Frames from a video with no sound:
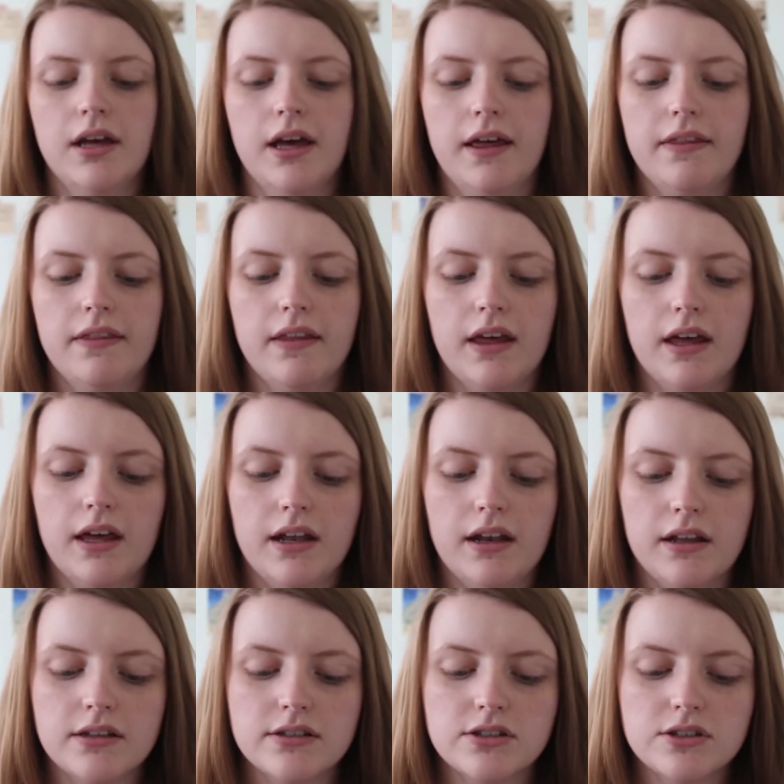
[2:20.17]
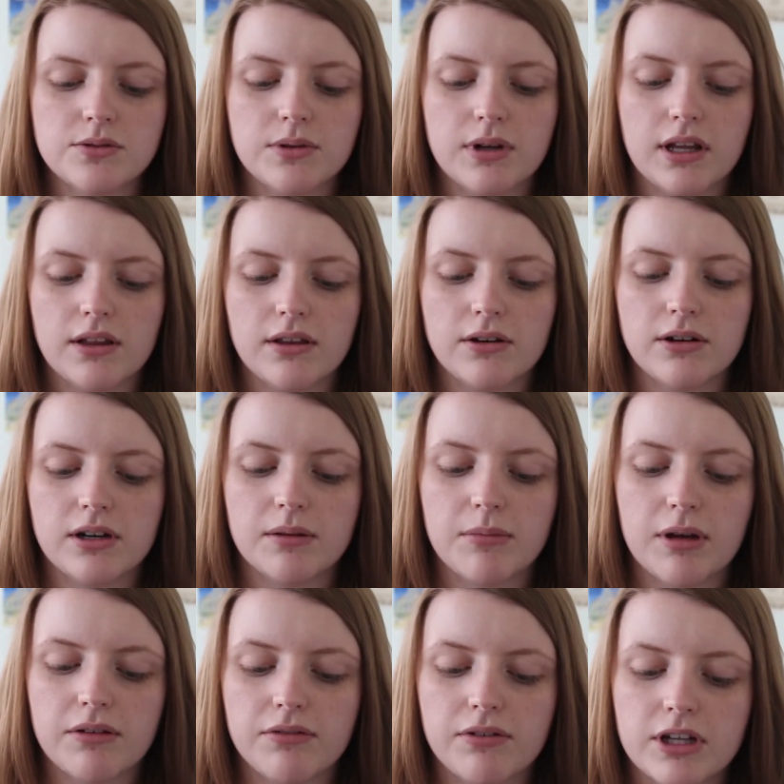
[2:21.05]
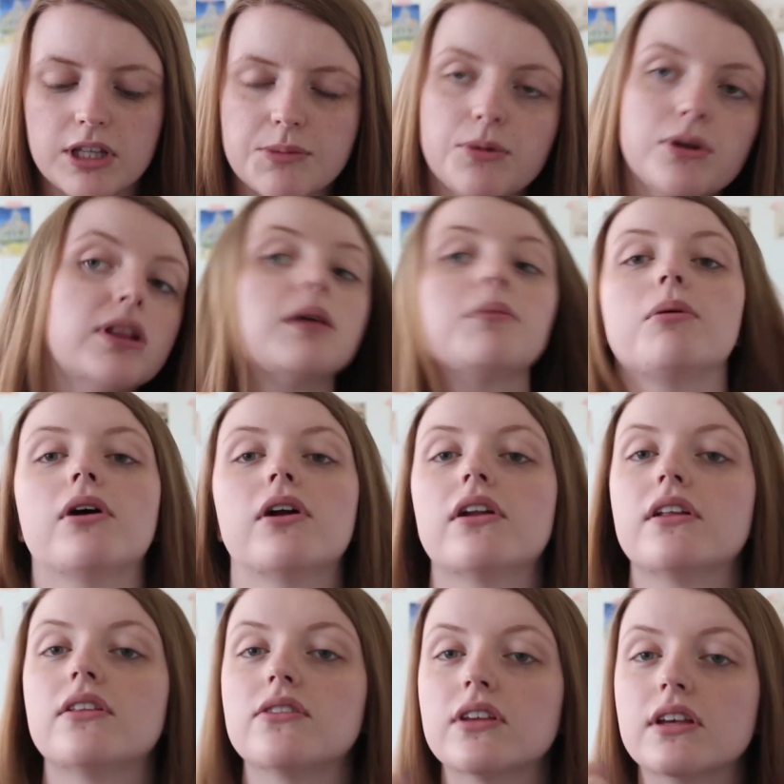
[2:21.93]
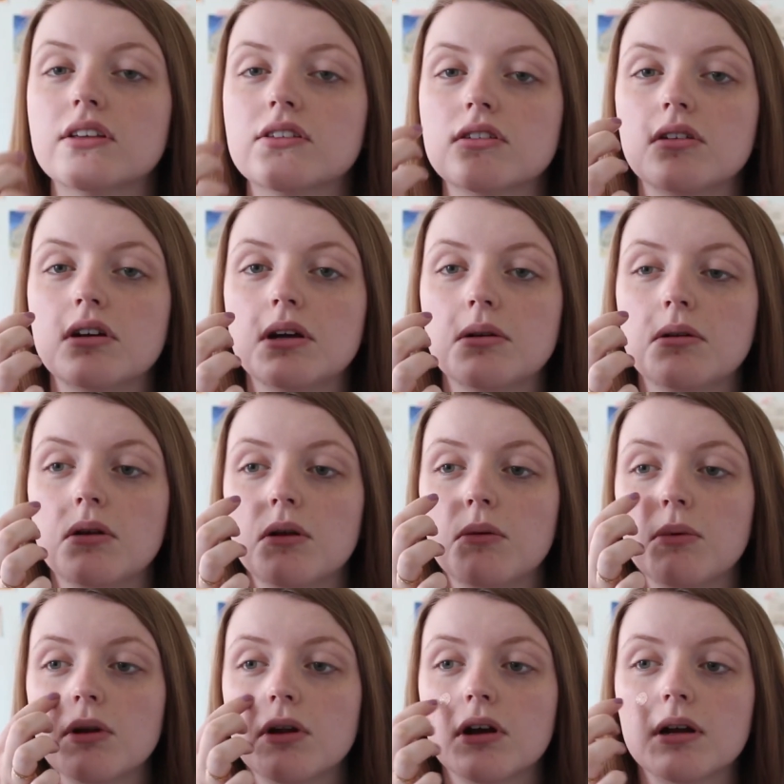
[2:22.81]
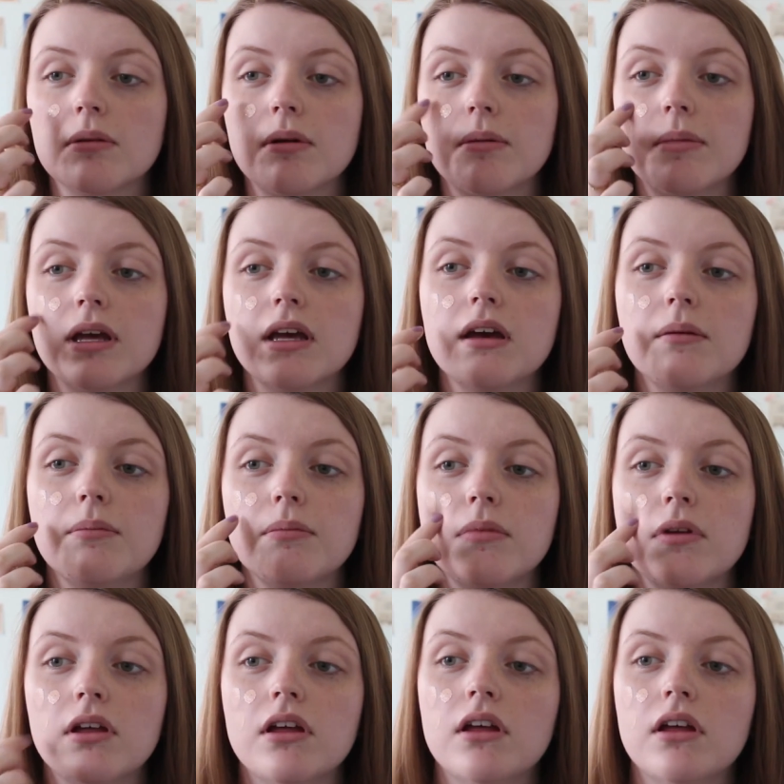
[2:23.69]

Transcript: And then this is what I learned at my friend's birthday party in 6th grade. We talked about makeup.